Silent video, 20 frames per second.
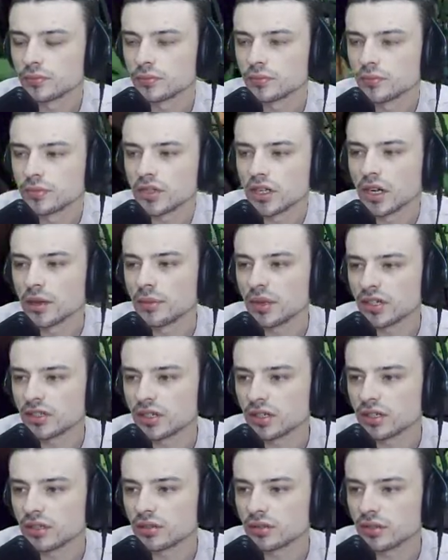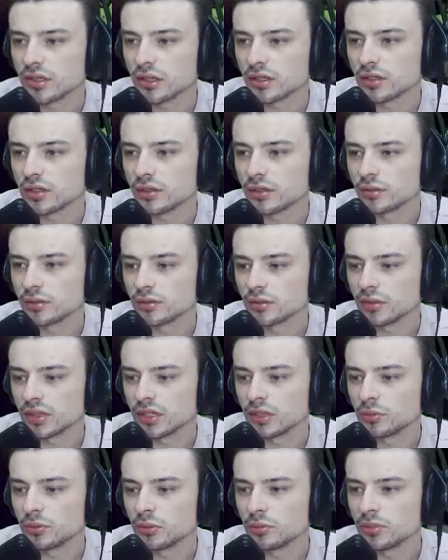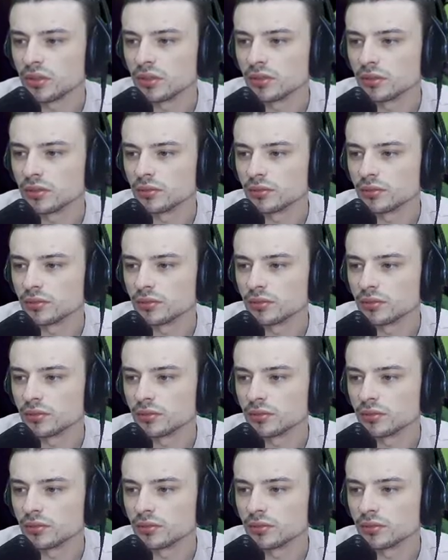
Sorry, I'm not trying to talk to you. I want to help you build.